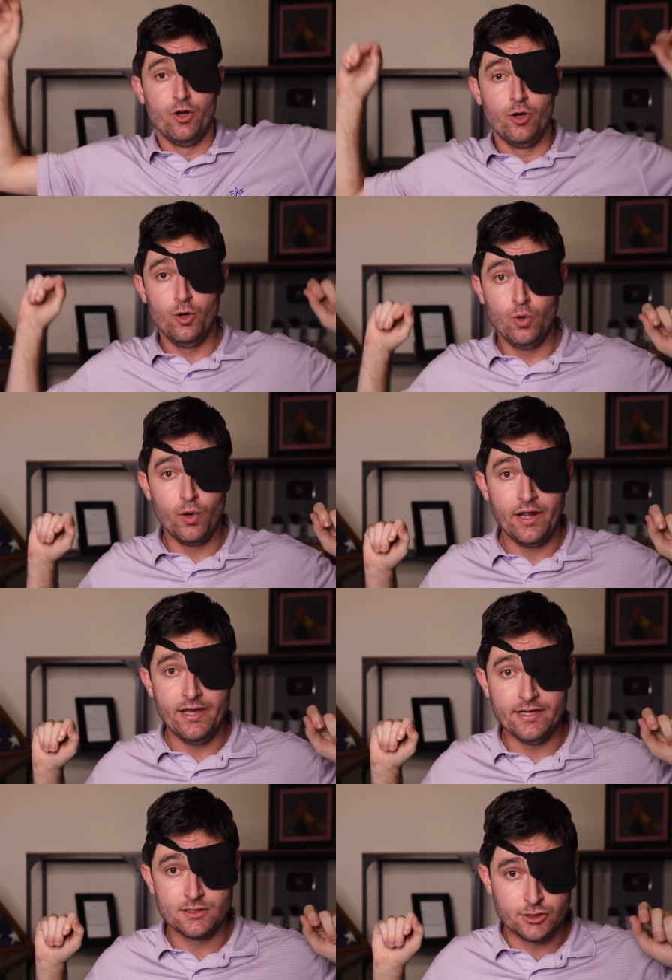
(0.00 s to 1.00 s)
who
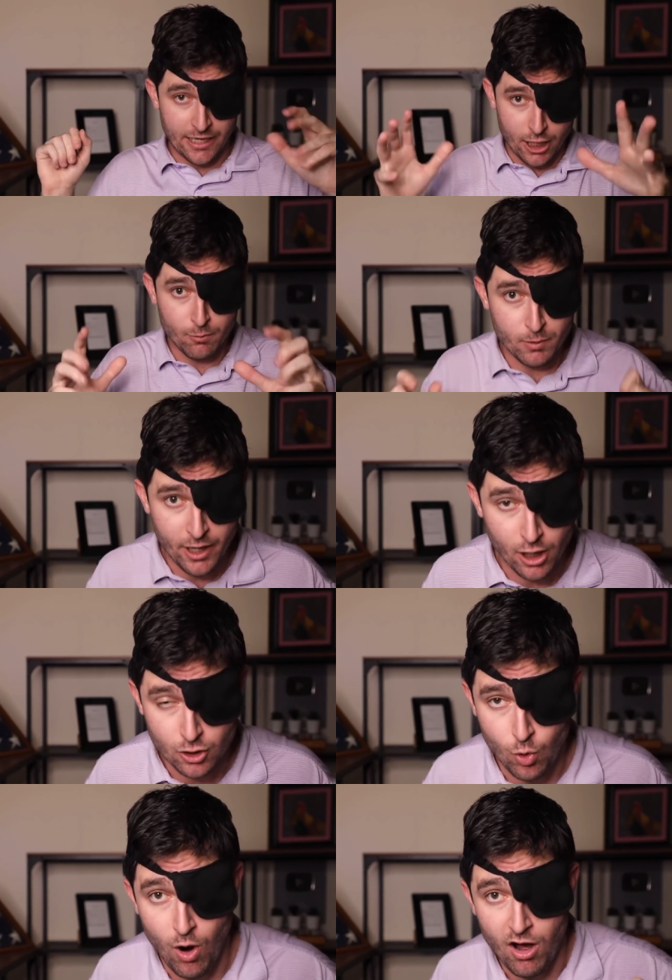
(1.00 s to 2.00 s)
is terribly
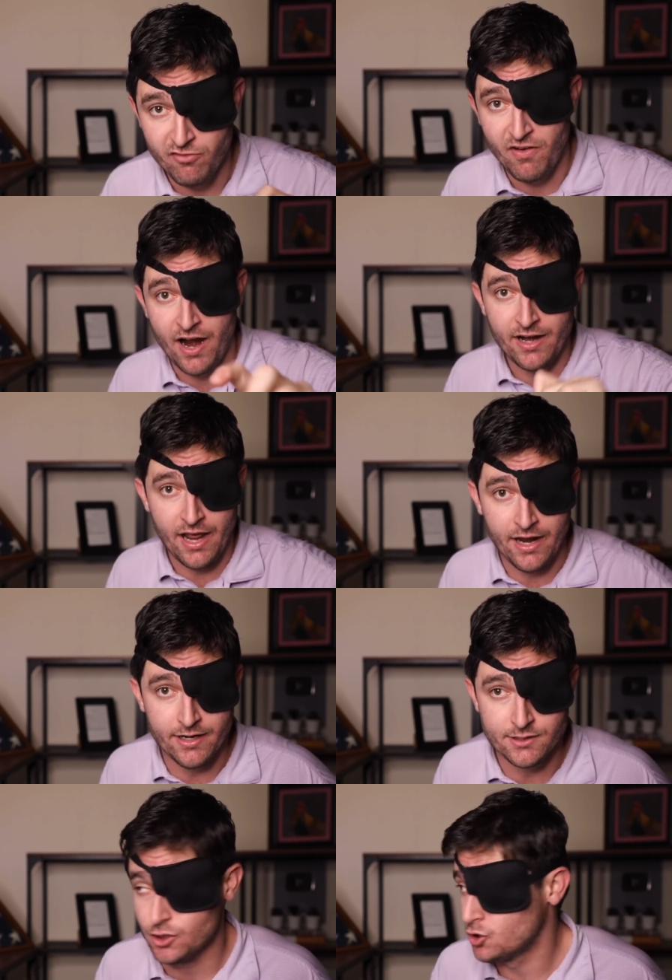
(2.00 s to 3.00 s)
unqualified and is a